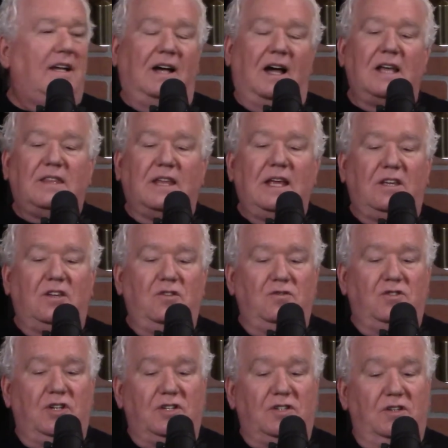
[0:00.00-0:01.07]
I think you
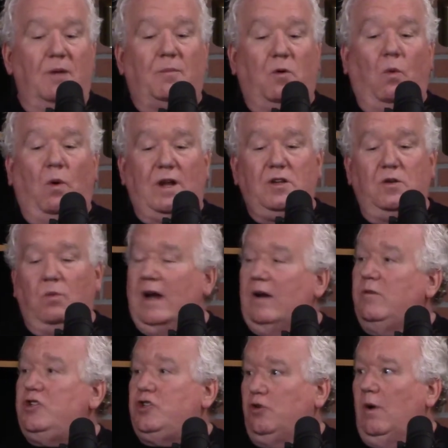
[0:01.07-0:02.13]
just, number one, you want to
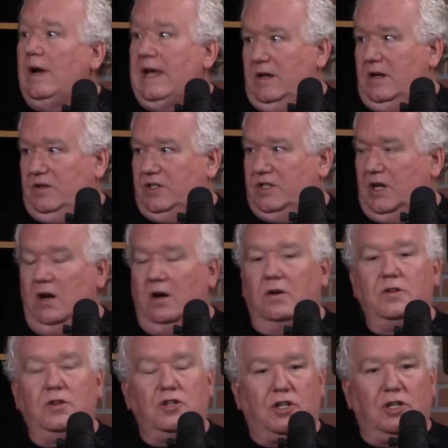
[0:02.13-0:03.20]
enjoy it. So
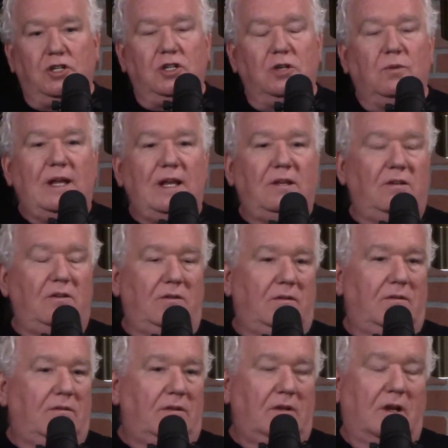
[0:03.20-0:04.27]
you should do it,
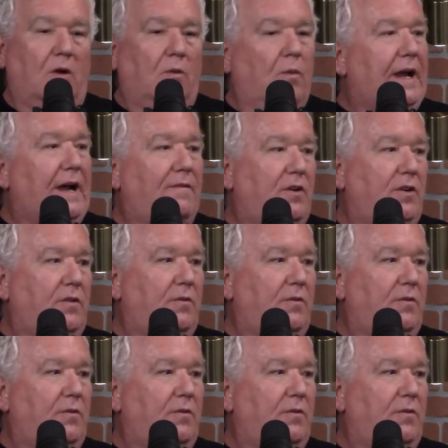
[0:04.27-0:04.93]
whatever way you